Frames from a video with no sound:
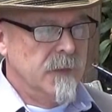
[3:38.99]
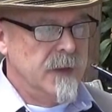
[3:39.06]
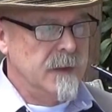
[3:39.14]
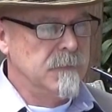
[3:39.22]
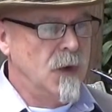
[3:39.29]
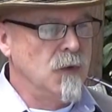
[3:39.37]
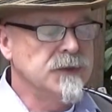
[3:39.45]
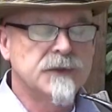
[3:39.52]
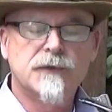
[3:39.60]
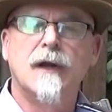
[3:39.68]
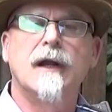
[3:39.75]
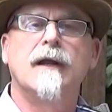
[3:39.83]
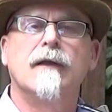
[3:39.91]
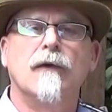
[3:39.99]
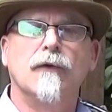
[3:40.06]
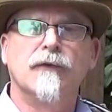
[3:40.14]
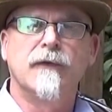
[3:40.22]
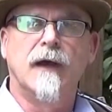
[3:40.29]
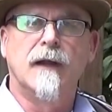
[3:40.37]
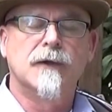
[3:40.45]
that Moses or any of
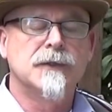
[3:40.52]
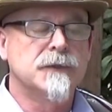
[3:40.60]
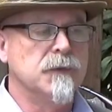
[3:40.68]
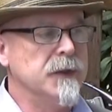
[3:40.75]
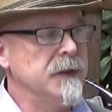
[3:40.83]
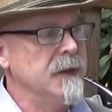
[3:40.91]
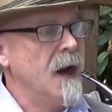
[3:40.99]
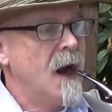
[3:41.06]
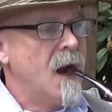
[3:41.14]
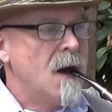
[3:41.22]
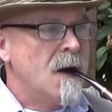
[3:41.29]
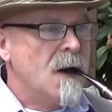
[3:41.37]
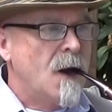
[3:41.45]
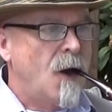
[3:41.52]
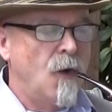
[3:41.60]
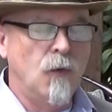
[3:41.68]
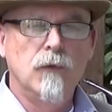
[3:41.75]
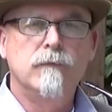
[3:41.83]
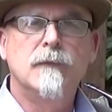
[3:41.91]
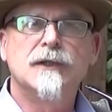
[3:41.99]
those fellers would
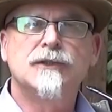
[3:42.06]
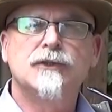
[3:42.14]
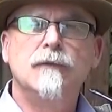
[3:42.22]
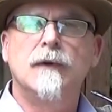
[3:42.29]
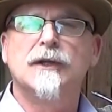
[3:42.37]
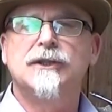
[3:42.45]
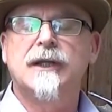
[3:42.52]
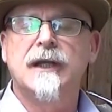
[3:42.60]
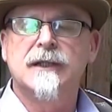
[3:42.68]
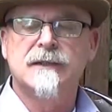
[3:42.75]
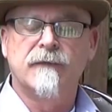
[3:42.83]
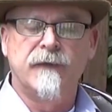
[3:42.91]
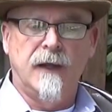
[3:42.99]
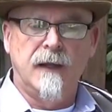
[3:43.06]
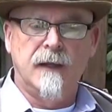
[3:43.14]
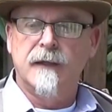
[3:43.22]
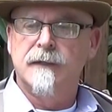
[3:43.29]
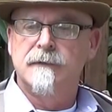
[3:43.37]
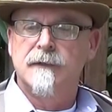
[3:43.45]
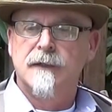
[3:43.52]
hold too much against a fella
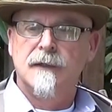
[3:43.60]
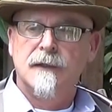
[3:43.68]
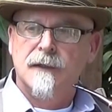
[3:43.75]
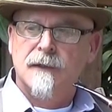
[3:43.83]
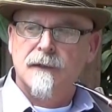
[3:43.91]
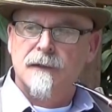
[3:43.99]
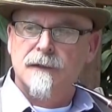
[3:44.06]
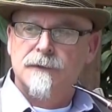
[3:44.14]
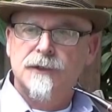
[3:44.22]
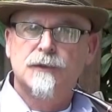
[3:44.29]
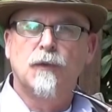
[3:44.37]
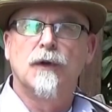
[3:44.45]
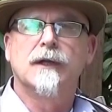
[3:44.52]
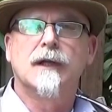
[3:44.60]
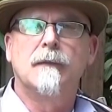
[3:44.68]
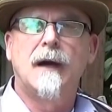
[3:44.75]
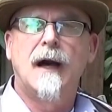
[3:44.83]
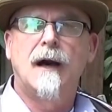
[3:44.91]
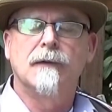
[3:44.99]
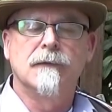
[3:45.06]
that just wanted to come
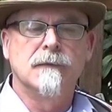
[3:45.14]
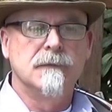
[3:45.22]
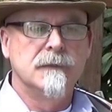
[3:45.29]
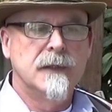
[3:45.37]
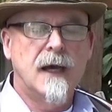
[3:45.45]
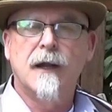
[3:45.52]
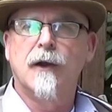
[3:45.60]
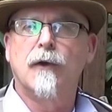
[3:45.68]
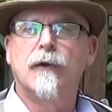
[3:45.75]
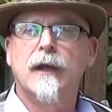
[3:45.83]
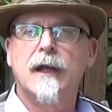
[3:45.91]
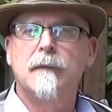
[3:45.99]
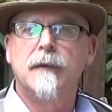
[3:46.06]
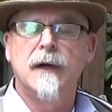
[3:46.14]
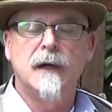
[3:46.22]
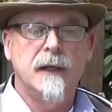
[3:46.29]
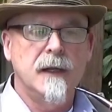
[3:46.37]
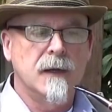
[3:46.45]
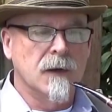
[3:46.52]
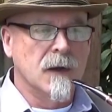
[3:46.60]
out and not hurt
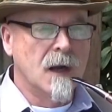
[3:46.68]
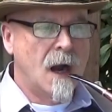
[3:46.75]
anybody or